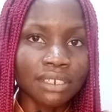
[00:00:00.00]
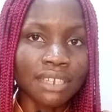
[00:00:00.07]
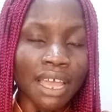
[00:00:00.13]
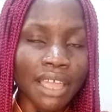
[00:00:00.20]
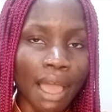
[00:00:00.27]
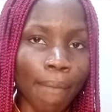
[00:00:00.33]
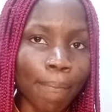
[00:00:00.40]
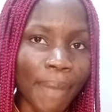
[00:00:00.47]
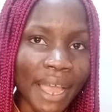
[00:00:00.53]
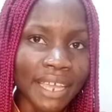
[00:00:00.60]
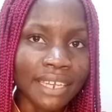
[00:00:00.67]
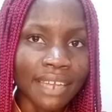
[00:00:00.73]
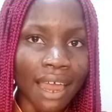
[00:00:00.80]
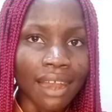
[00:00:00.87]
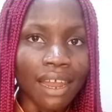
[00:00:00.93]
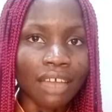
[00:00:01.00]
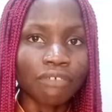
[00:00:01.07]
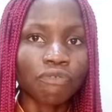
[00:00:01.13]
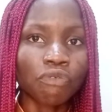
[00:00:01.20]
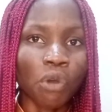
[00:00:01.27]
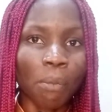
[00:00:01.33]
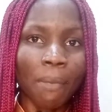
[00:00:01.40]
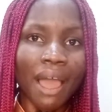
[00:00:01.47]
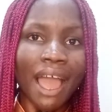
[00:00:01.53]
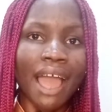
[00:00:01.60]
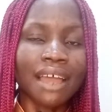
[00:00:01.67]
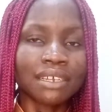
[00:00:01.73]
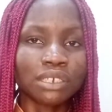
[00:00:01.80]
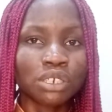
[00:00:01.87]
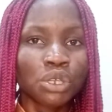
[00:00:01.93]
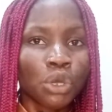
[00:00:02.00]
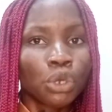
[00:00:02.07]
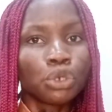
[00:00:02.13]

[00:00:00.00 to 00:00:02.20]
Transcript: that you are buying that land from, and